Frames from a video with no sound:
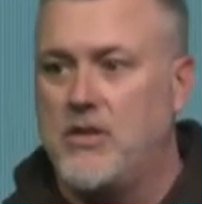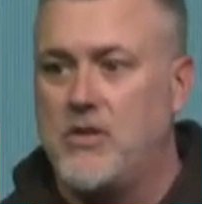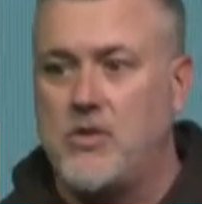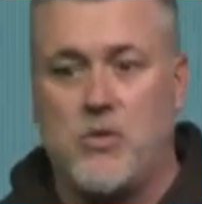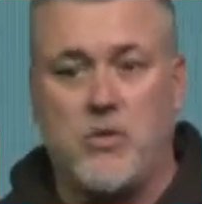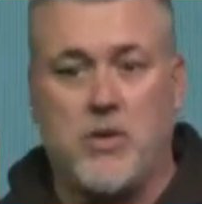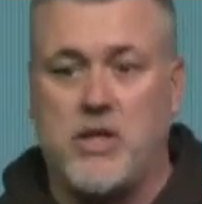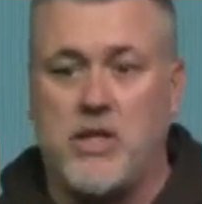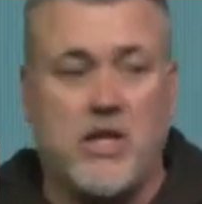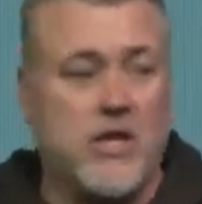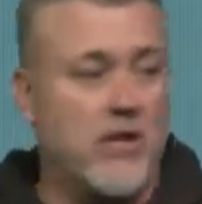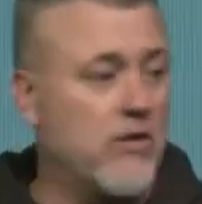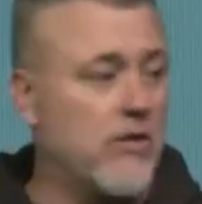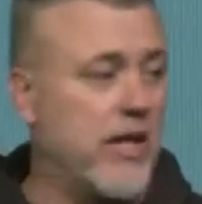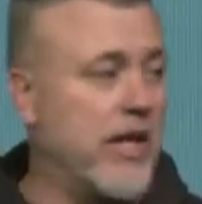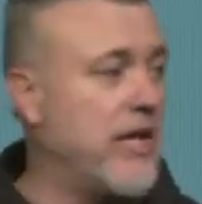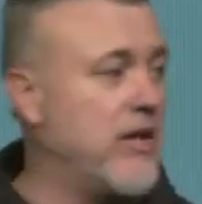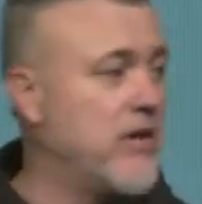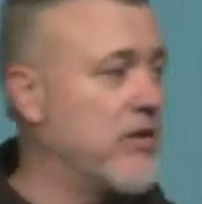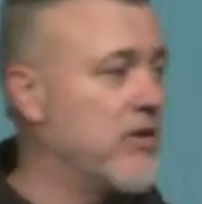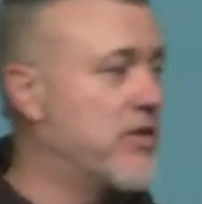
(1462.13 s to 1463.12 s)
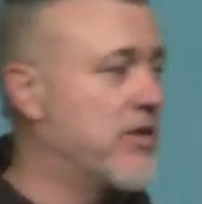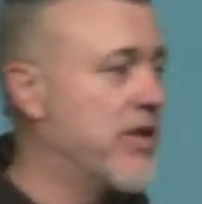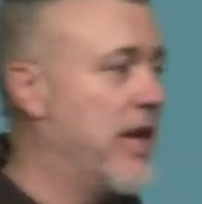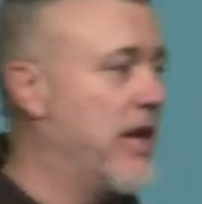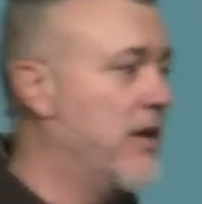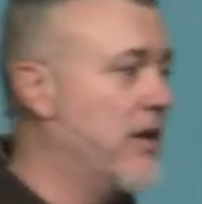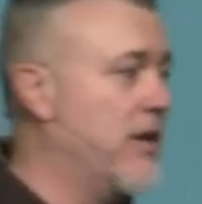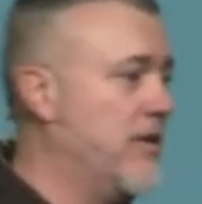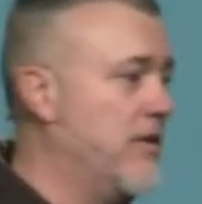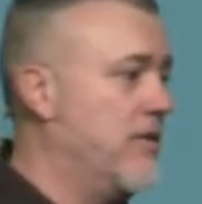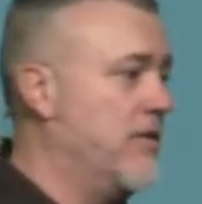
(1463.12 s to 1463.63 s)
to a year later
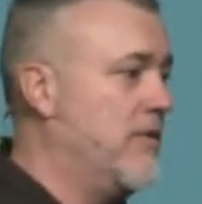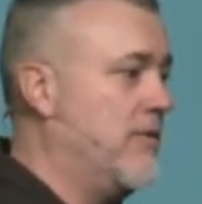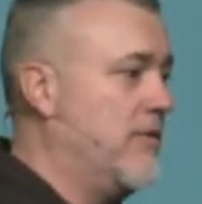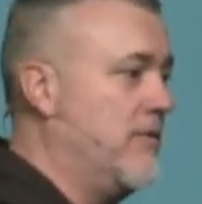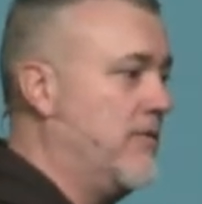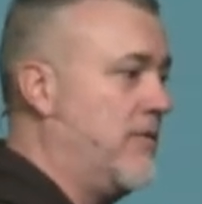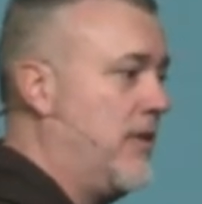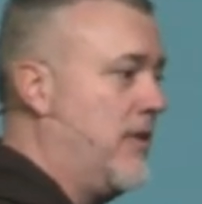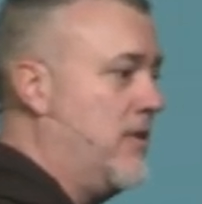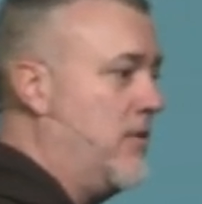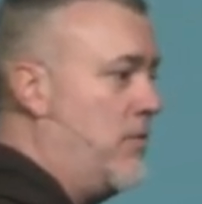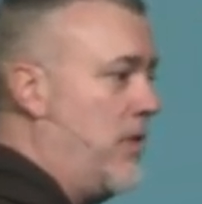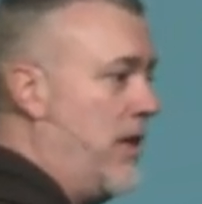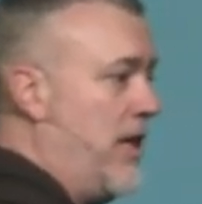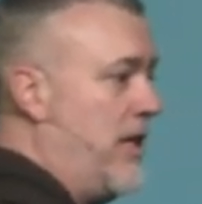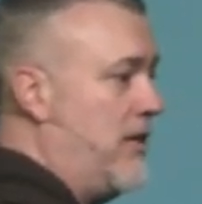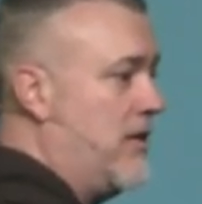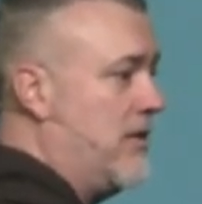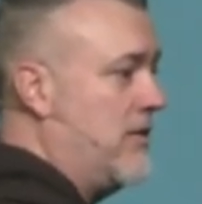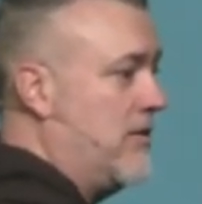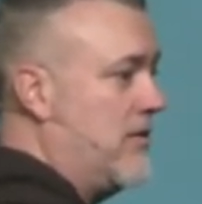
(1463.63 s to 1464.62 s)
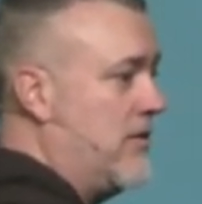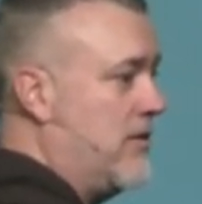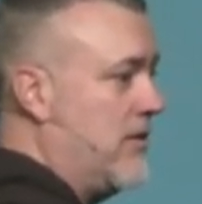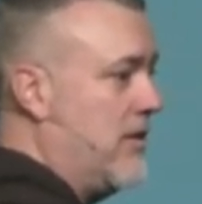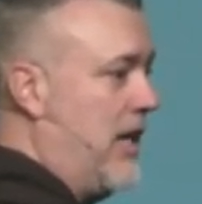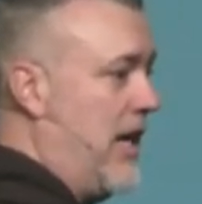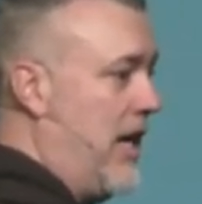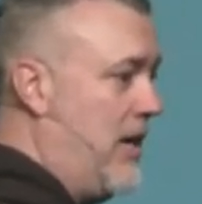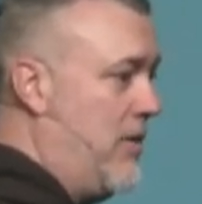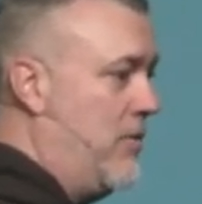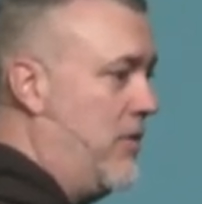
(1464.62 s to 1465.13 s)
saying, you know what?
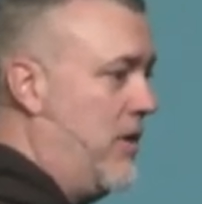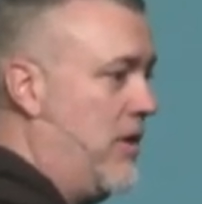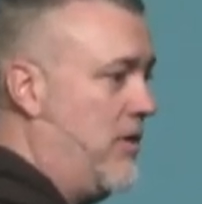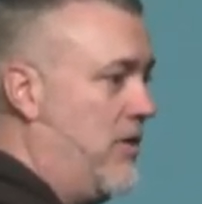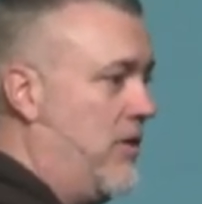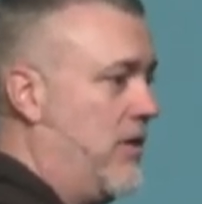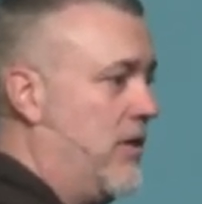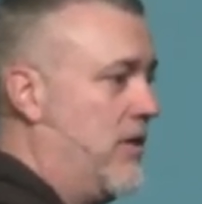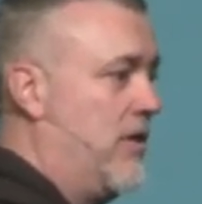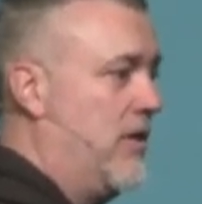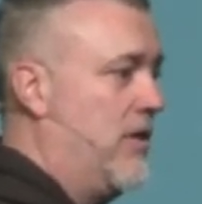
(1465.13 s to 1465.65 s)
I will.